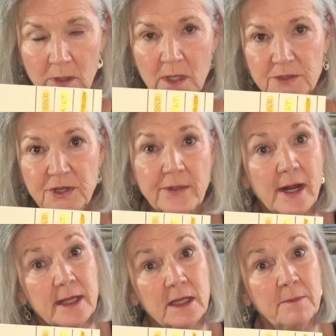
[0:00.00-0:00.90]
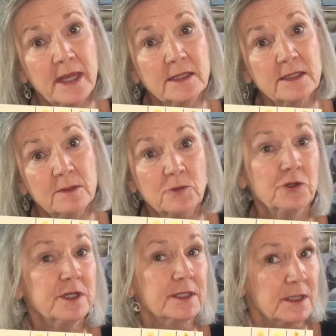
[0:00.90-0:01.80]
so that I can make some good
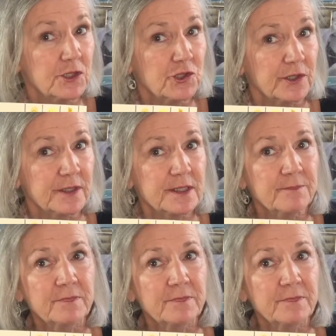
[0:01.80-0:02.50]
decisions.